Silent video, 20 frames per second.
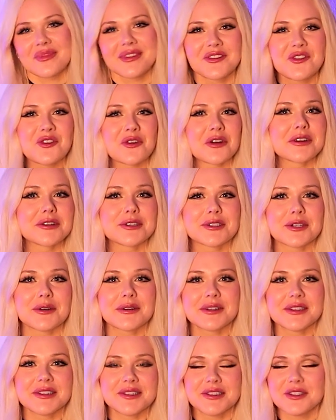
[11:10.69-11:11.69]
Shrug your
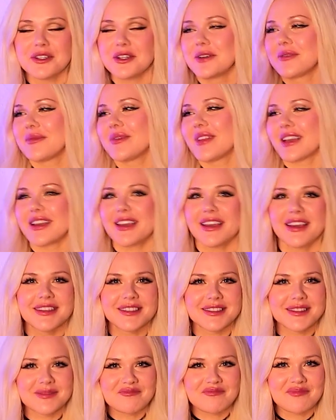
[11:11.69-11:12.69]
shoulders, you know, that
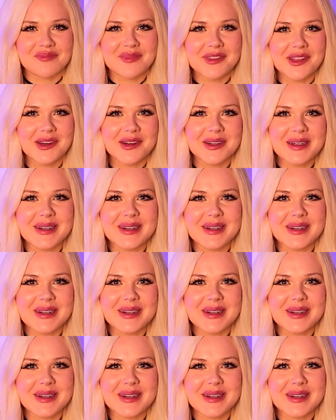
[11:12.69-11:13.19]
key's long